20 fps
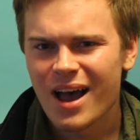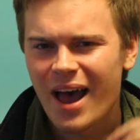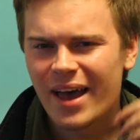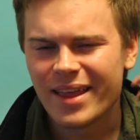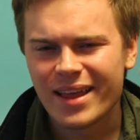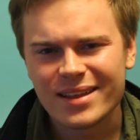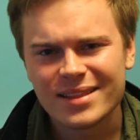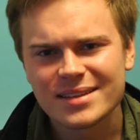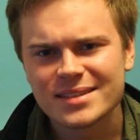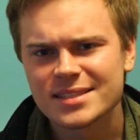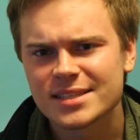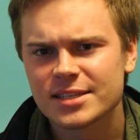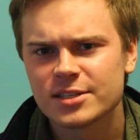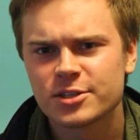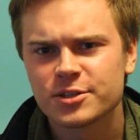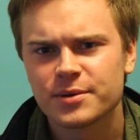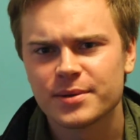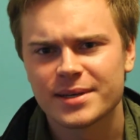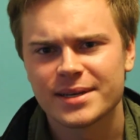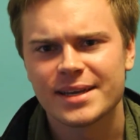And then listen
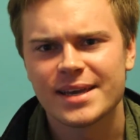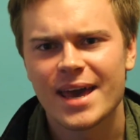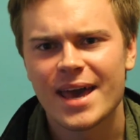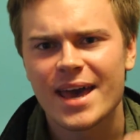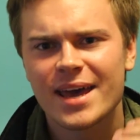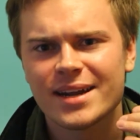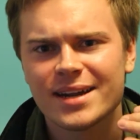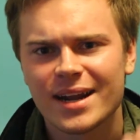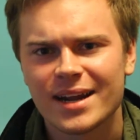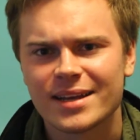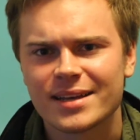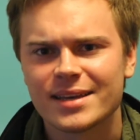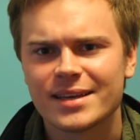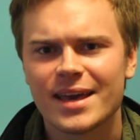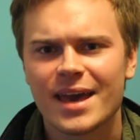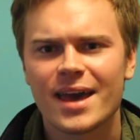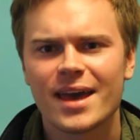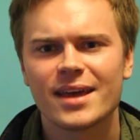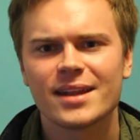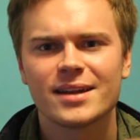to it again and
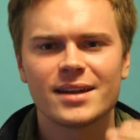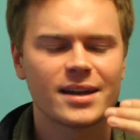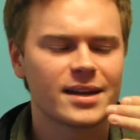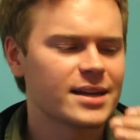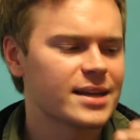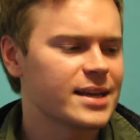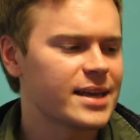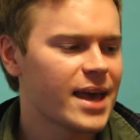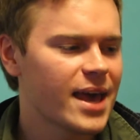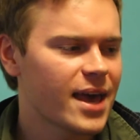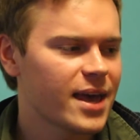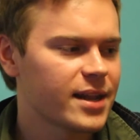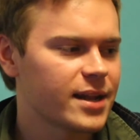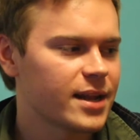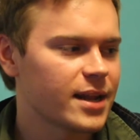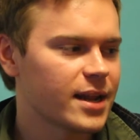again and again,